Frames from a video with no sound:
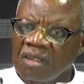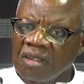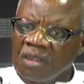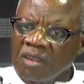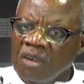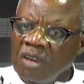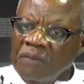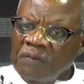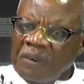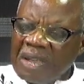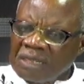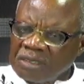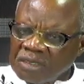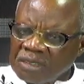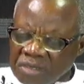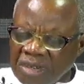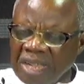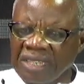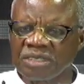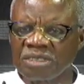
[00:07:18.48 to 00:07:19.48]
of
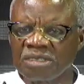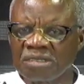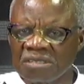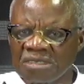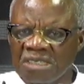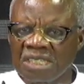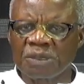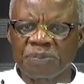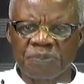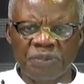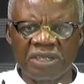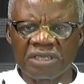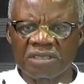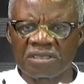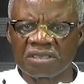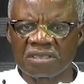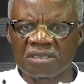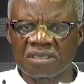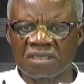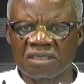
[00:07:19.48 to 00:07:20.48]
attraction take
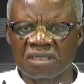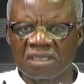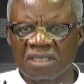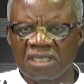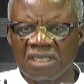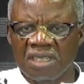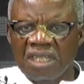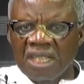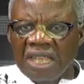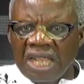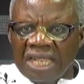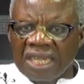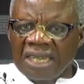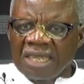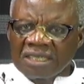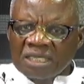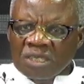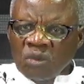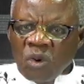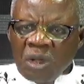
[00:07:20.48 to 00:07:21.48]
place and
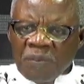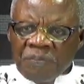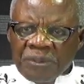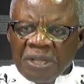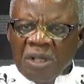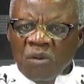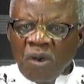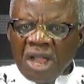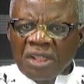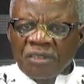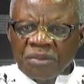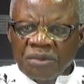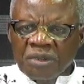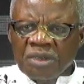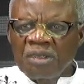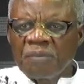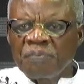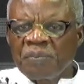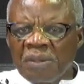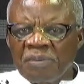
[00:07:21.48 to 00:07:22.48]
now so what be what you
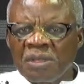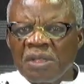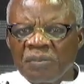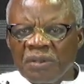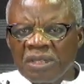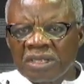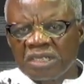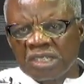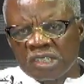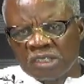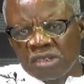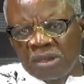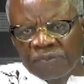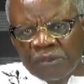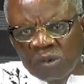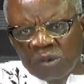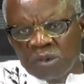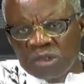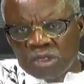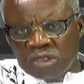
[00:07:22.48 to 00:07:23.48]
want to be into
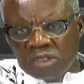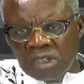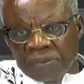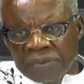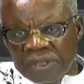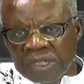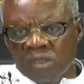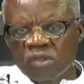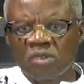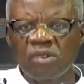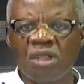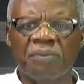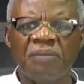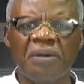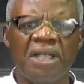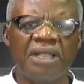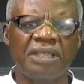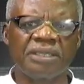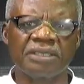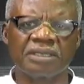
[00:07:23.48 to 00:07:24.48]
something will drop into your
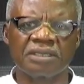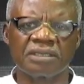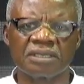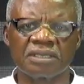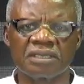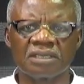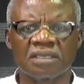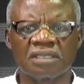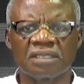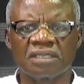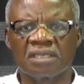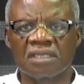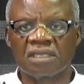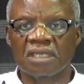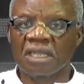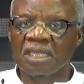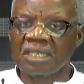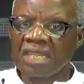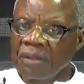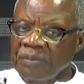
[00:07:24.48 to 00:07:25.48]
mind
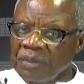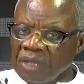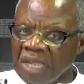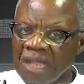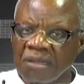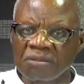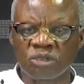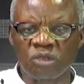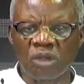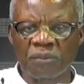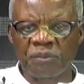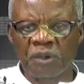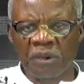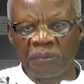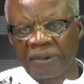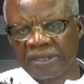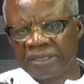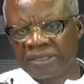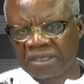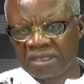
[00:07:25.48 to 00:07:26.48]
and that becomes your
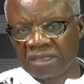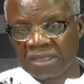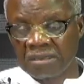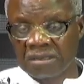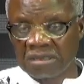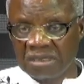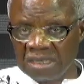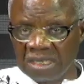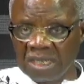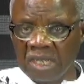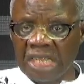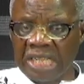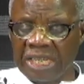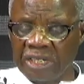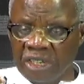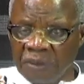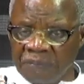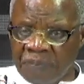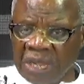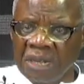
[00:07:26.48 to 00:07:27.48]
property
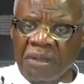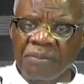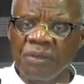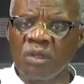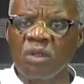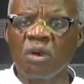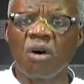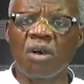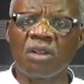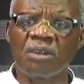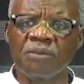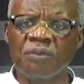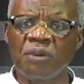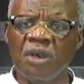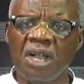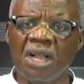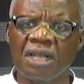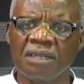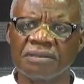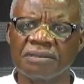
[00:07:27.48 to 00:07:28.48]
and depending be your home
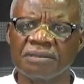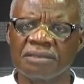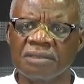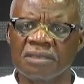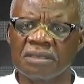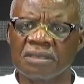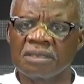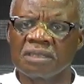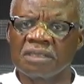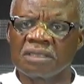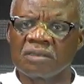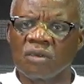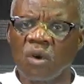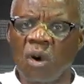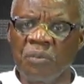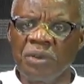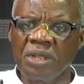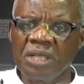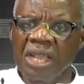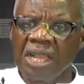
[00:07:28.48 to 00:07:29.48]

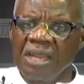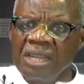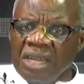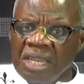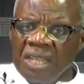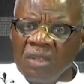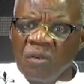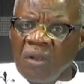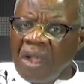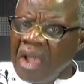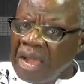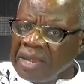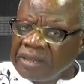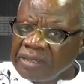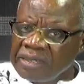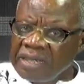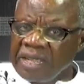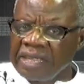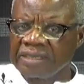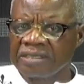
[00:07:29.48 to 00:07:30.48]
or when your new
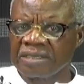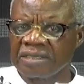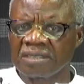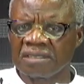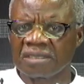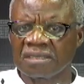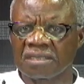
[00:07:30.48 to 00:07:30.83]
ideas